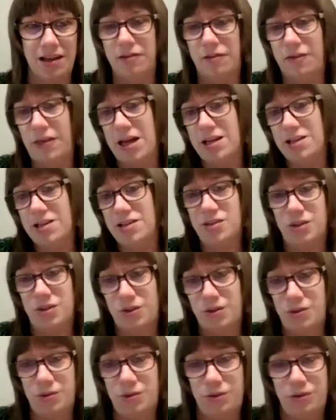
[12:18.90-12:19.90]
And if that's
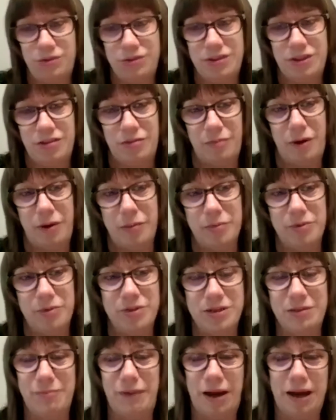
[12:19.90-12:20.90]
you,
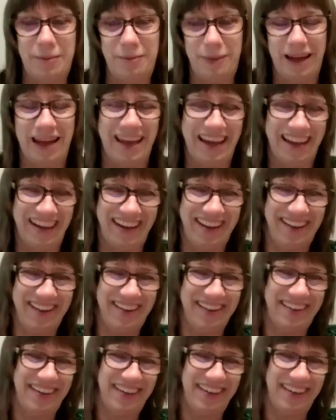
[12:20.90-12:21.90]
self-publishing might be,
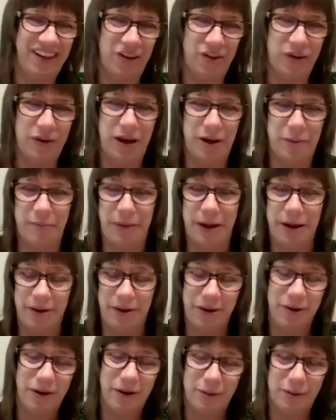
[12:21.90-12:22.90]
you know, a
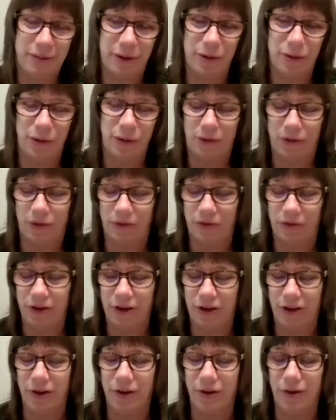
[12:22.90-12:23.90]
better role for
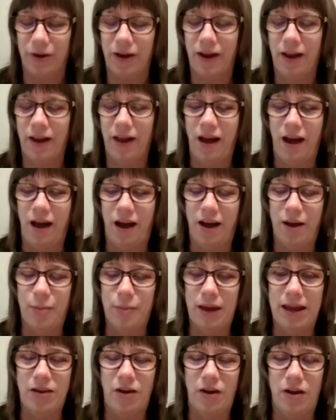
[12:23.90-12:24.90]
you.
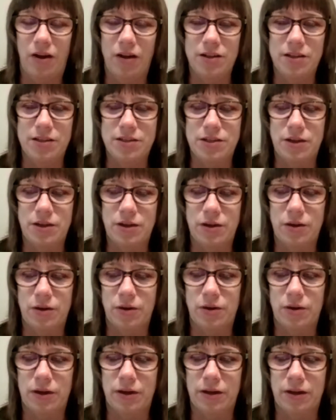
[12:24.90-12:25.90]
It
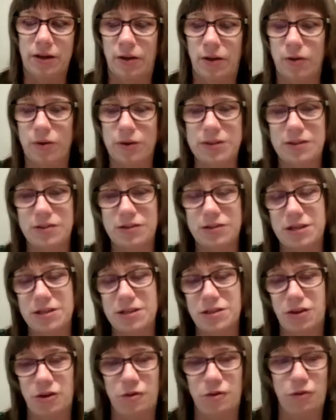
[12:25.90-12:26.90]
also
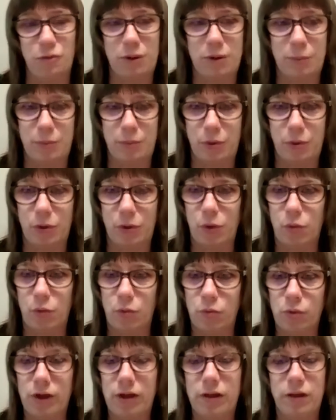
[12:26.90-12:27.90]
is good for people
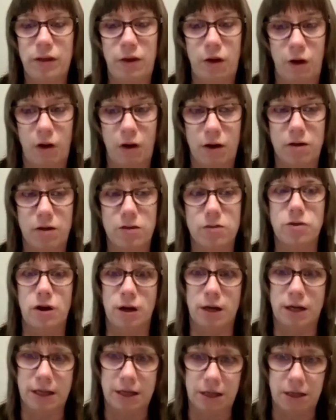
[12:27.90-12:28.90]
who really are
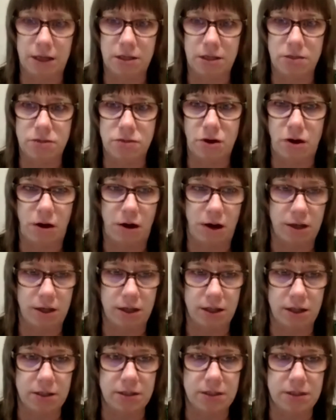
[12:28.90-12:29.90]
targeting niche
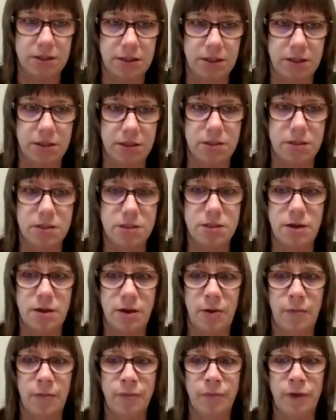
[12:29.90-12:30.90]
audiences.
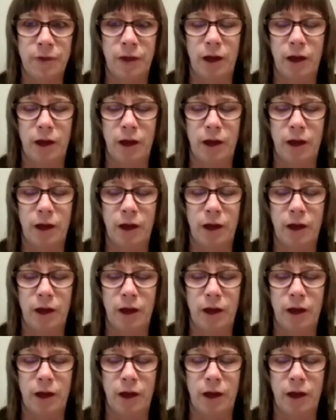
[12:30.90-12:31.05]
